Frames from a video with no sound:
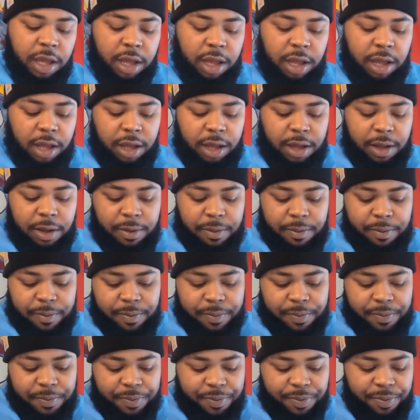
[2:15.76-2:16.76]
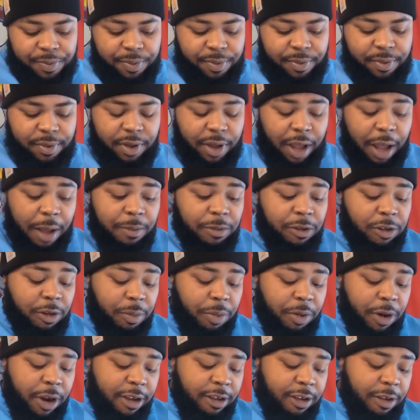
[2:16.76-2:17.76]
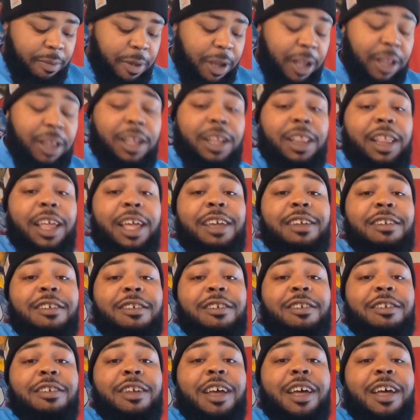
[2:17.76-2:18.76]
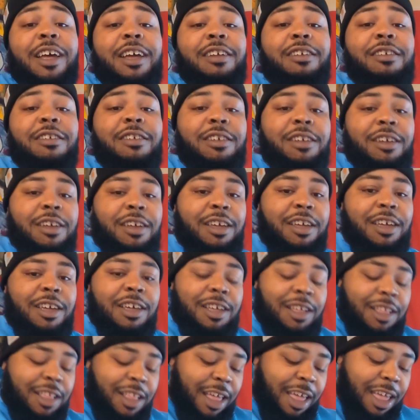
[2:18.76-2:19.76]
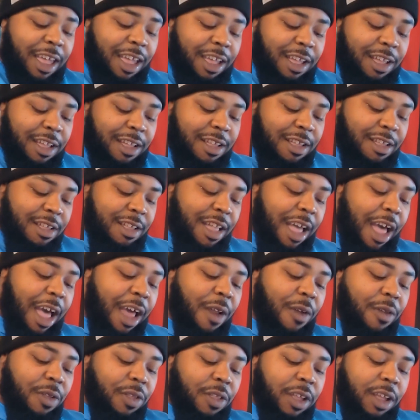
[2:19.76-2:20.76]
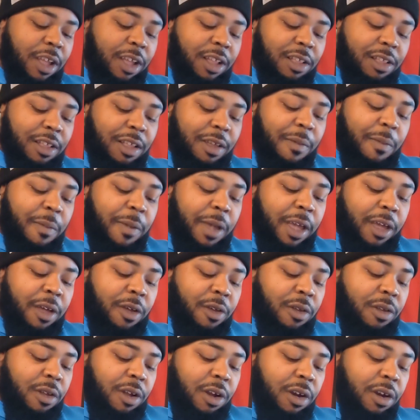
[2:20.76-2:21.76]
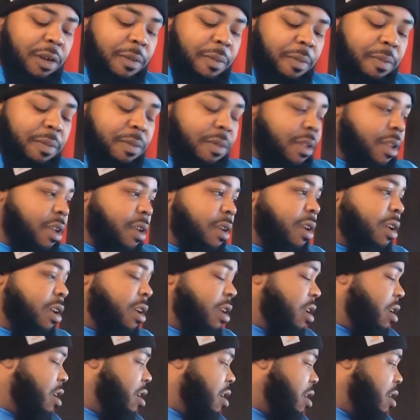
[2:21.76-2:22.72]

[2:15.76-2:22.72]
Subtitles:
Um, I'm surprised about the laces, guys. Like, I don't think the male or the